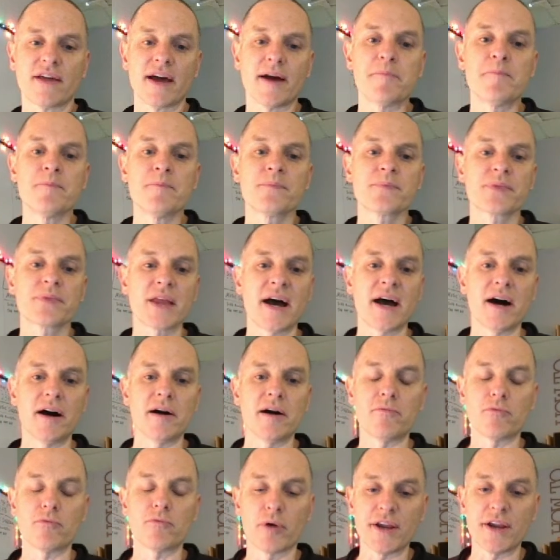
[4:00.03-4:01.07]
that
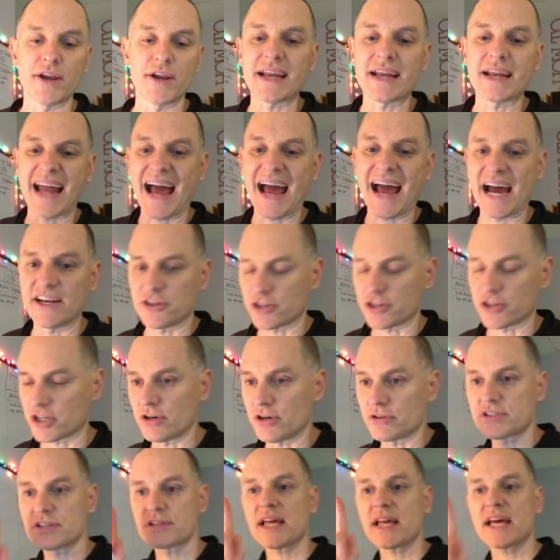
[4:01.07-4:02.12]
where you can add your
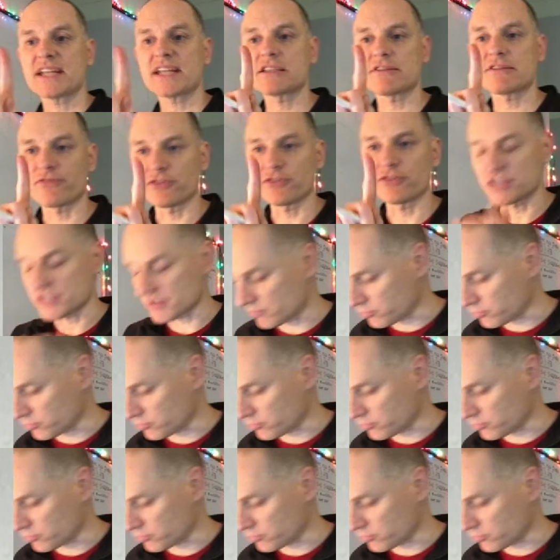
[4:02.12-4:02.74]
code. So that's the first